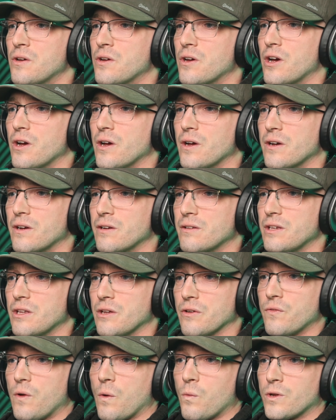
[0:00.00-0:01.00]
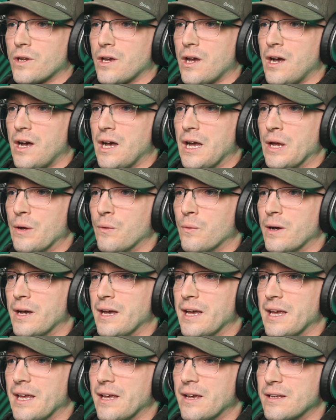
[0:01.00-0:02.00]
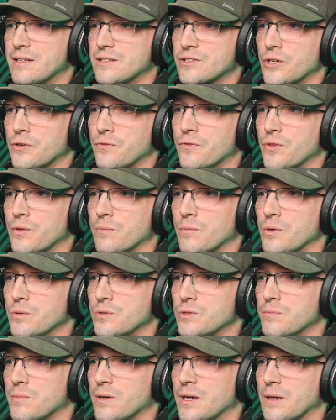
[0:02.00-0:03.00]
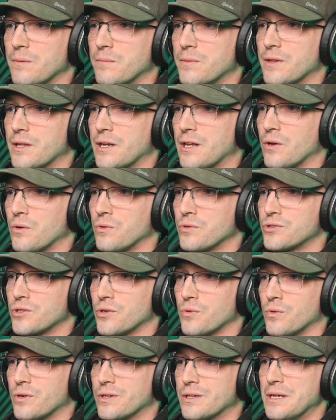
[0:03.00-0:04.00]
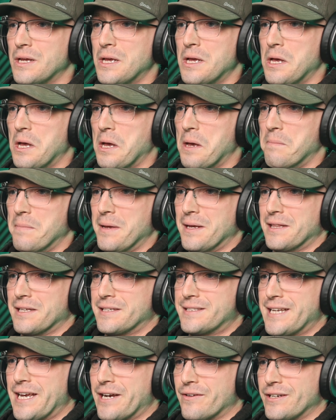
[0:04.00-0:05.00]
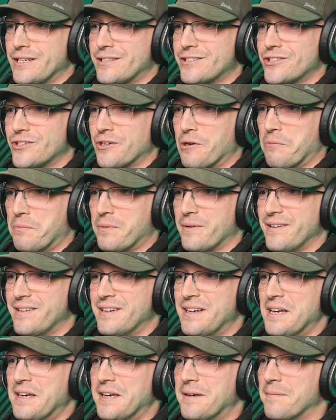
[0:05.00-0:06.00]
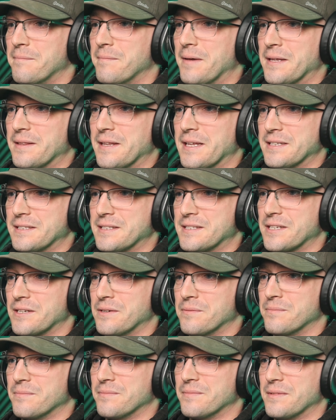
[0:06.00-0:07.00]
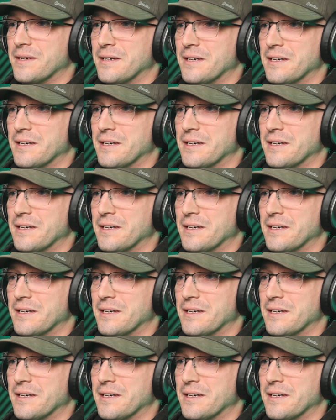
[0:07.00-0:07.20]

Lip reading: If I want a highway, let's go for the motorbike, but then I also want a military chopper, and then some